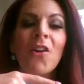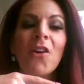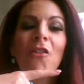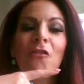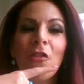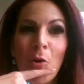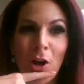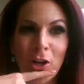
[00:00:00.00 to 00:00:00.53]

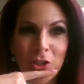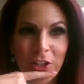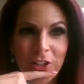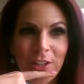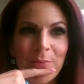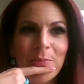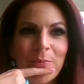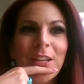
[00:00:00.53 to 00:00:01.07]
from watching
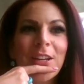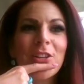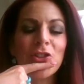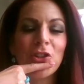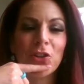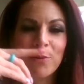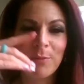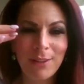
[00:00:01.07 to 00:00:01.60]
them, because you're
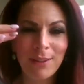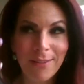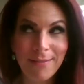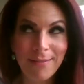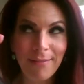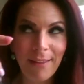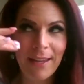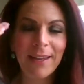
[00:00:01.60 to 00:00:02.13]
going to be
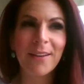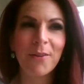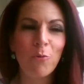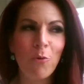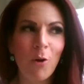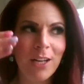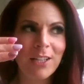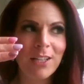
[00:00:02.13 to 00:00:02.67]
like
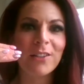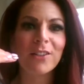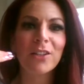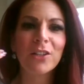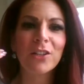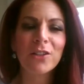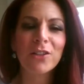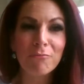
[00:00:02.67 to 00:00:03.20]
wanting to
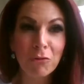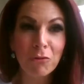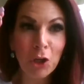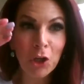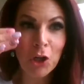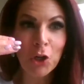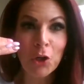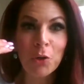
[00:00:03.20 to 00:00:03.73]

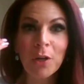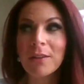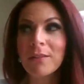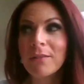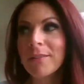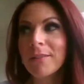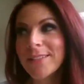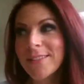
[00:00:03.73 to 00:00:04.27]
learn
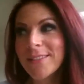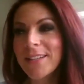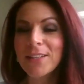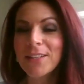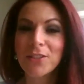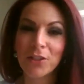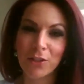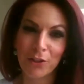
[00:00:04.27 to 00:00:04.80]
and
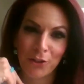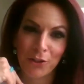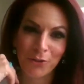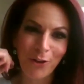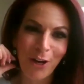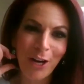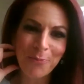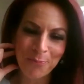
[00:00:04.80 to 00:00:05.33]
excited to learn,
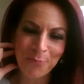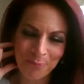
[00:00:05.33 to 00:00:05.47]
right?